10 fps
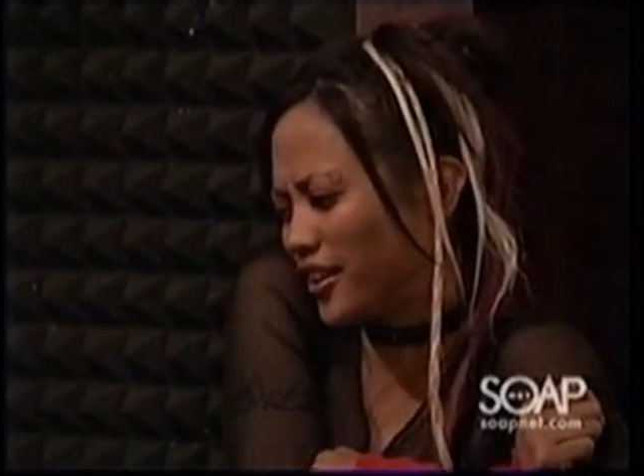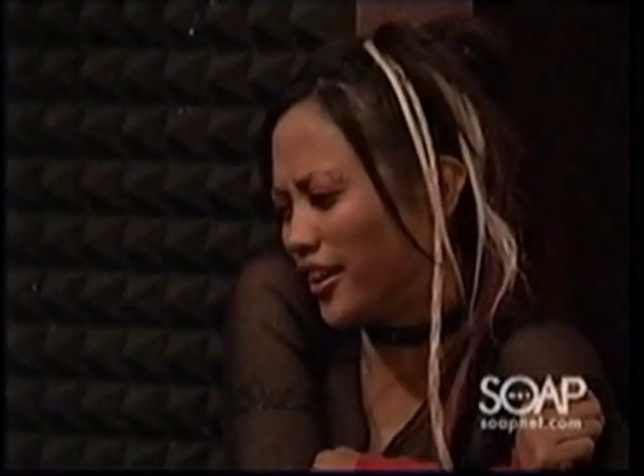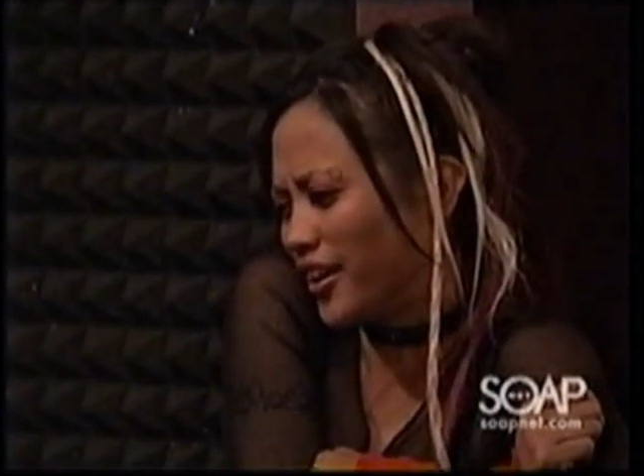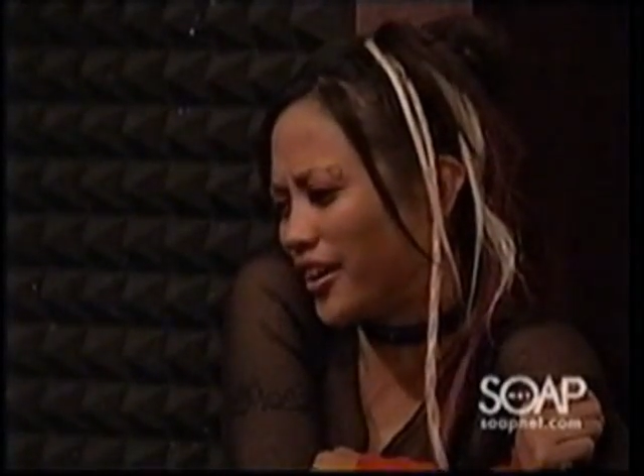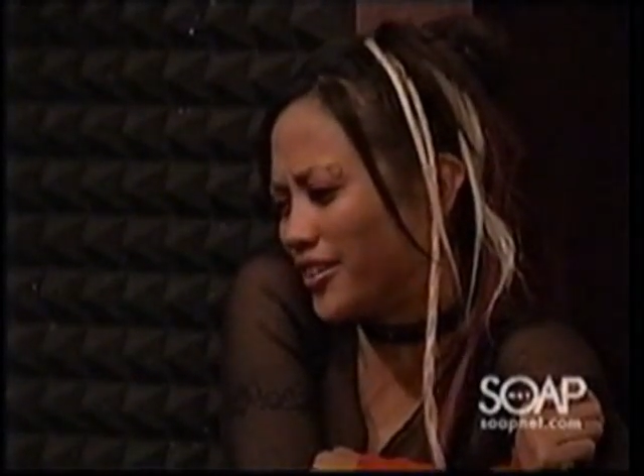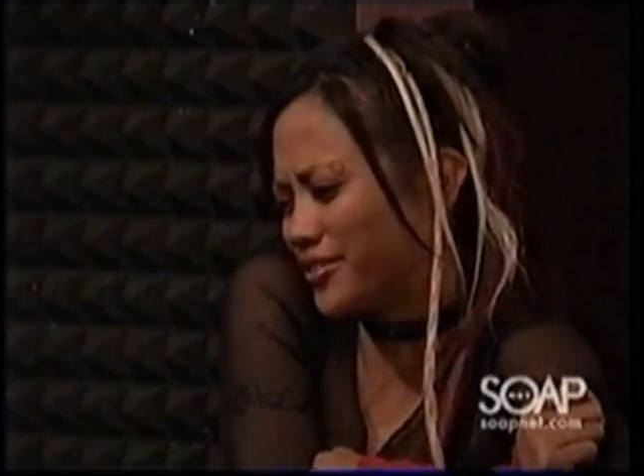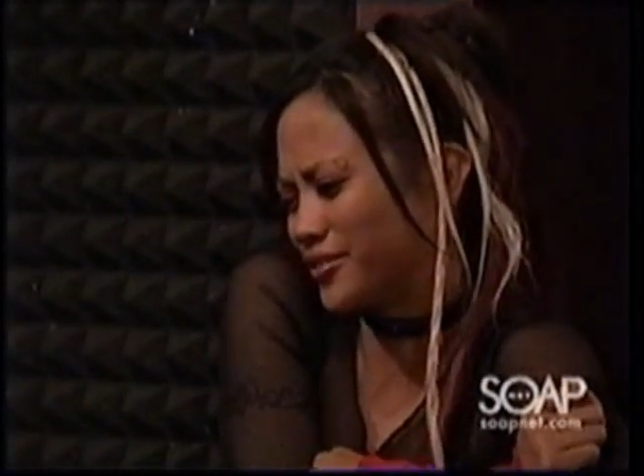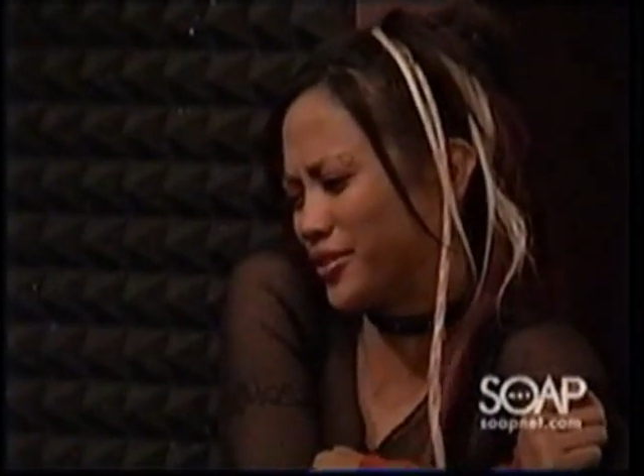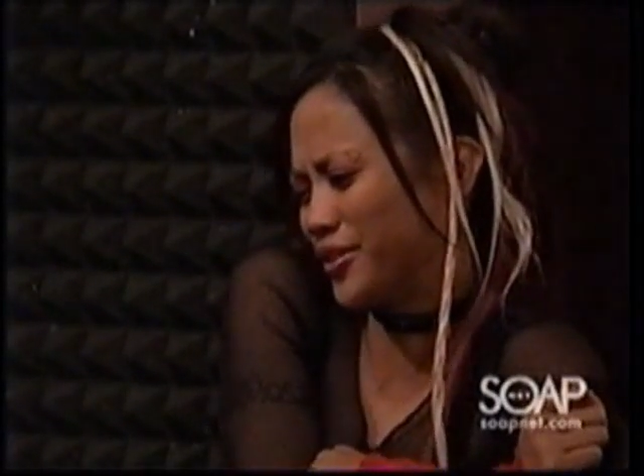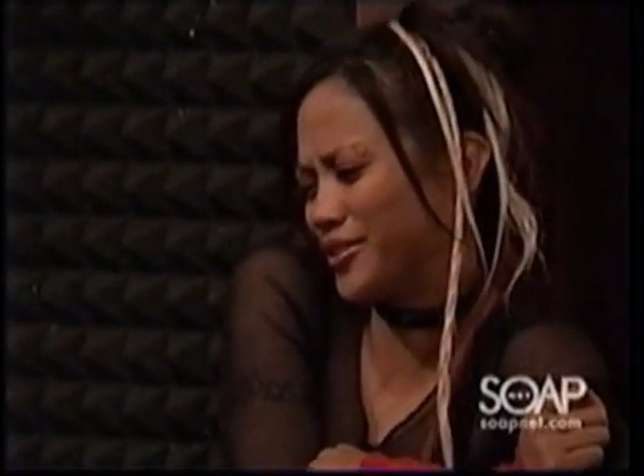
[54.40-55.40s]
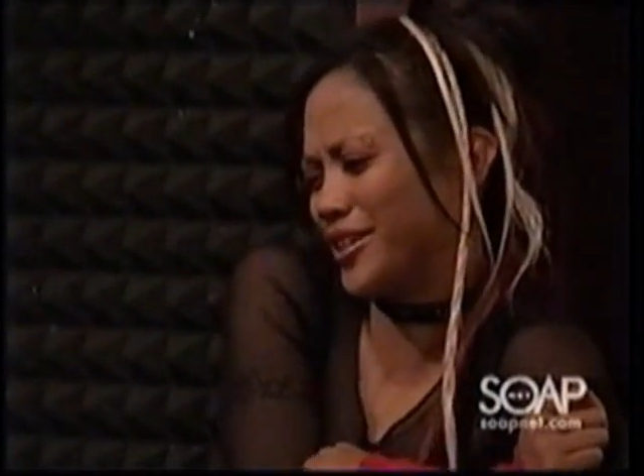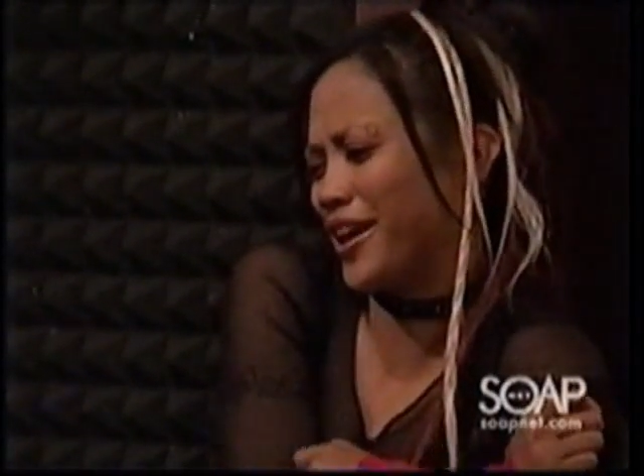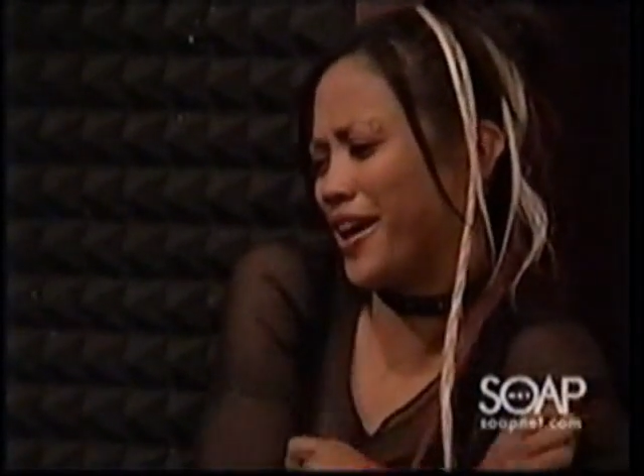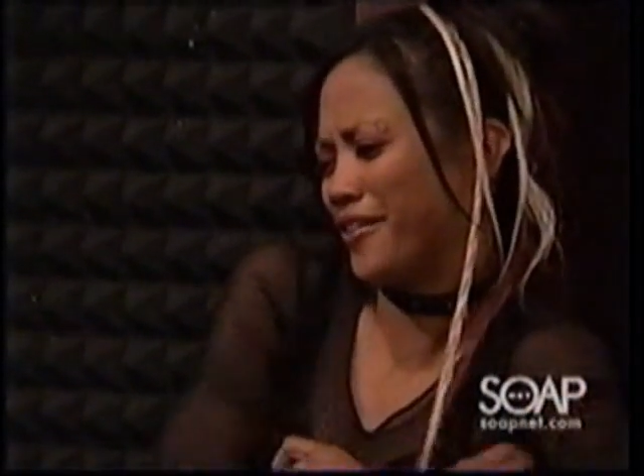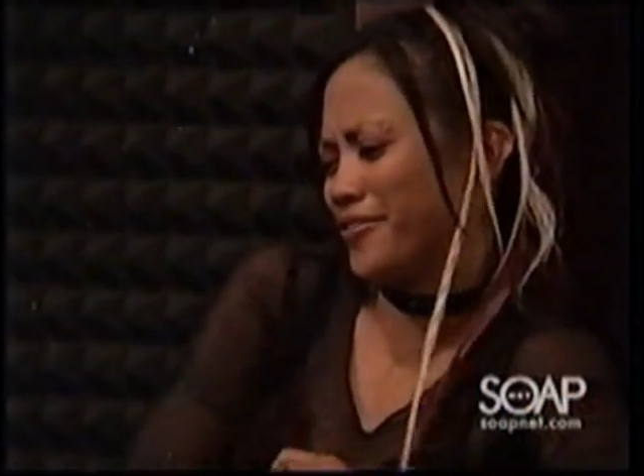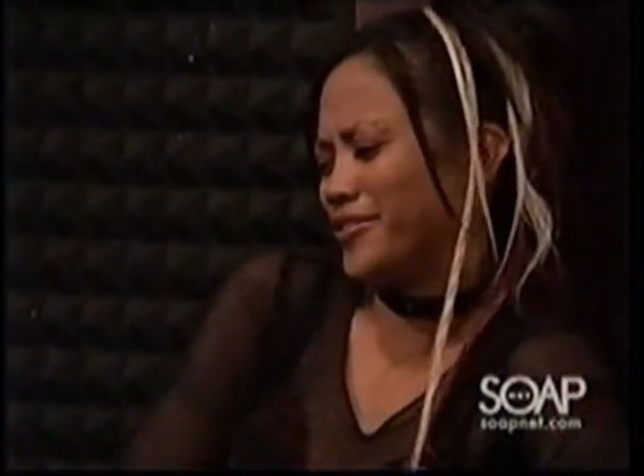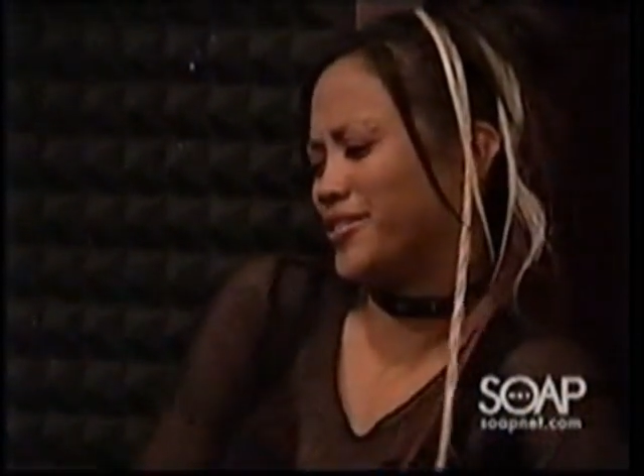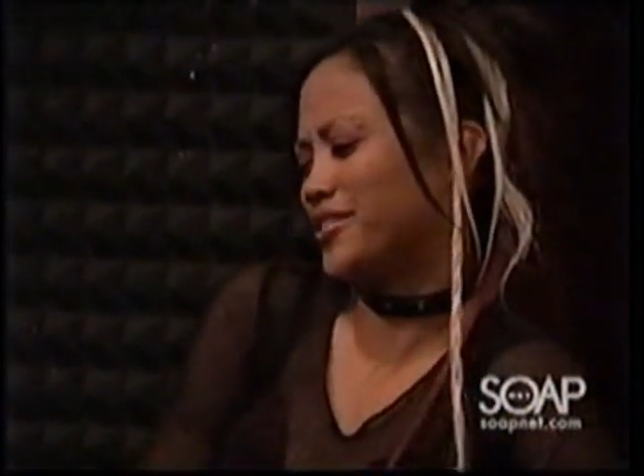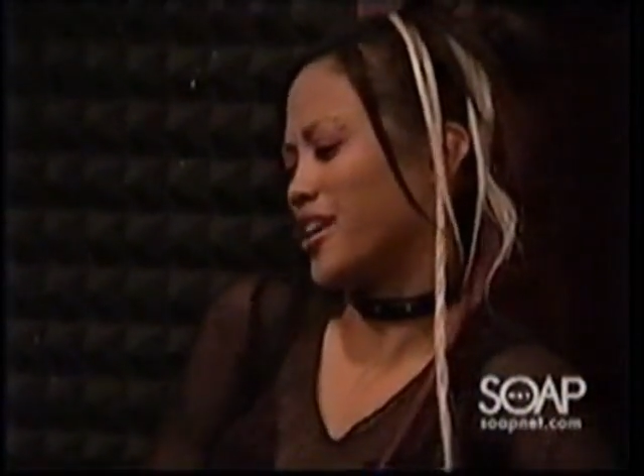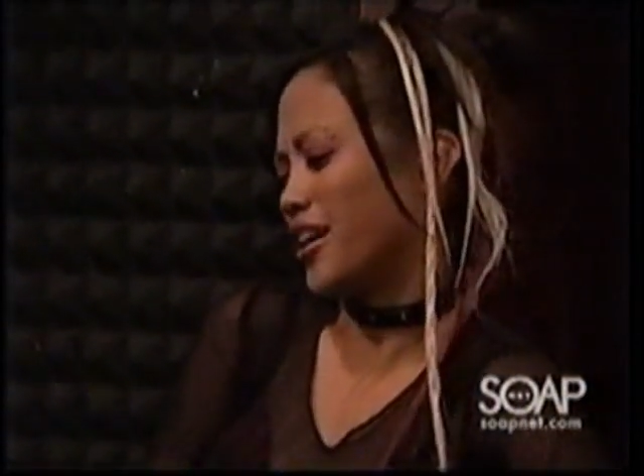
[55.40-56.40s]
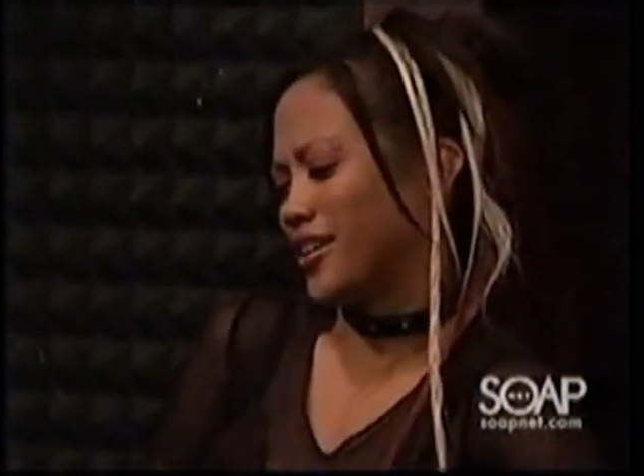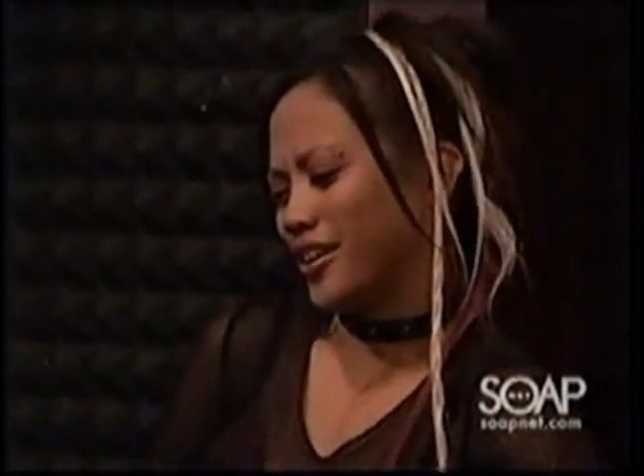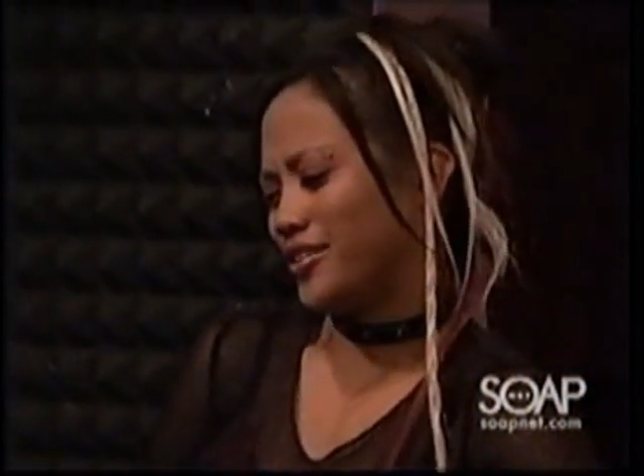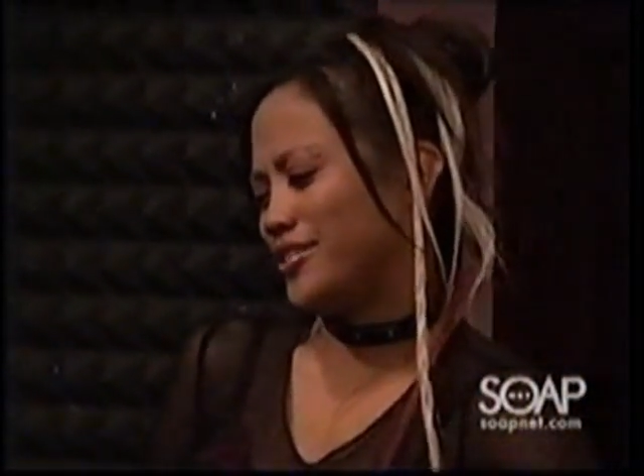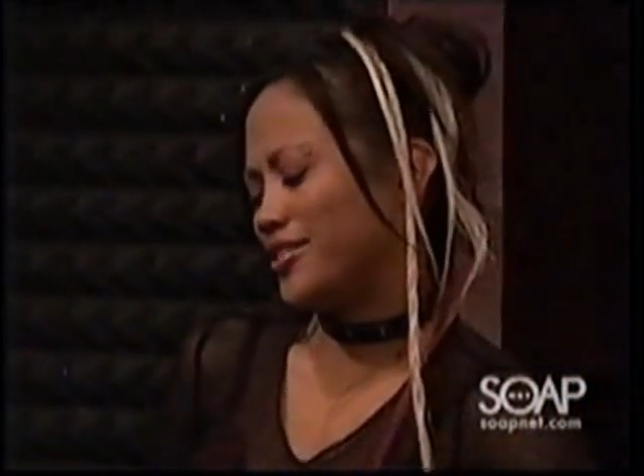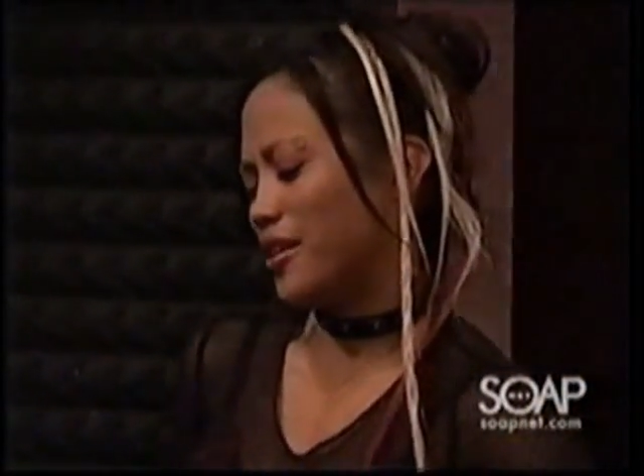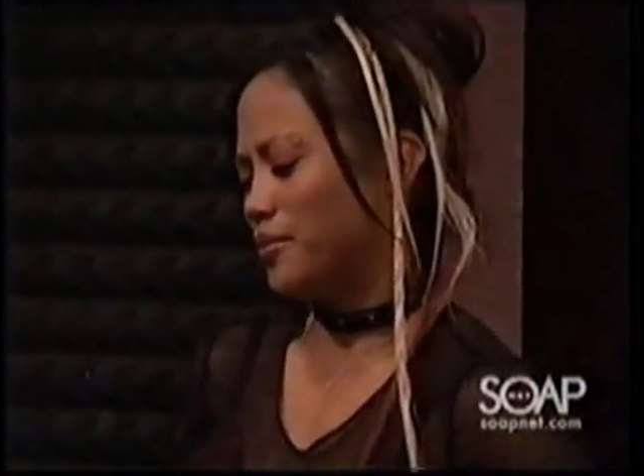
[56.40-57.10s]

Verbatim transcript: Yeah, of course I have. I, I,